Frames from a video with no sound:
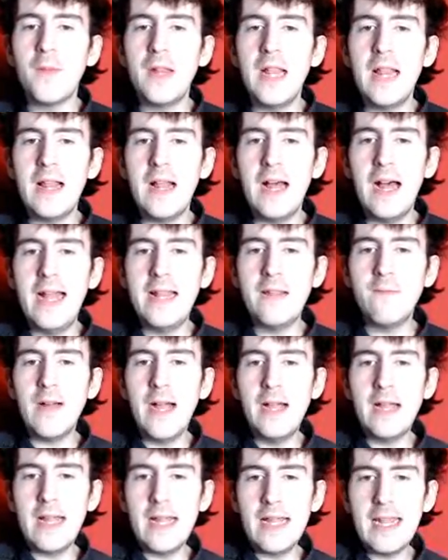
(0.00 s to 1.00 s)
decides,
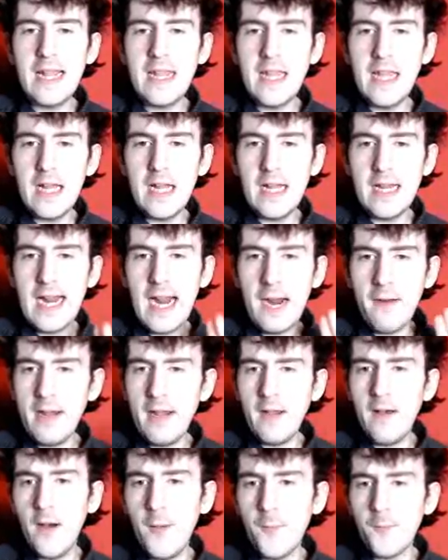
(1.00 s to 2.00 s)
right, you're gonna
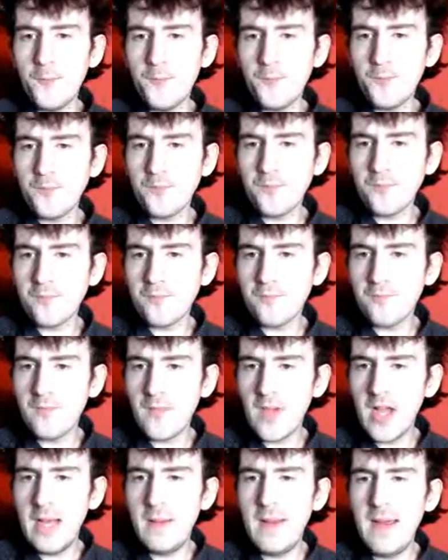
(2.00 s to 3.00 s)
carry on.
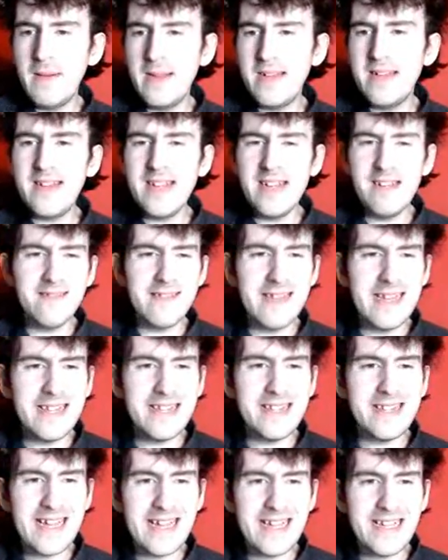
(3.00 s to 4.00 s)
You can deal with
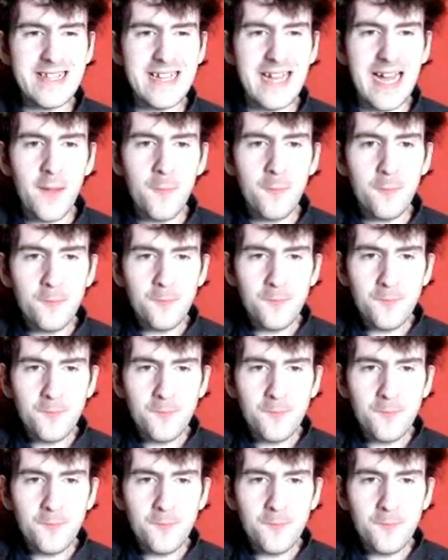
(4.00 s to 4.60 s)
this later.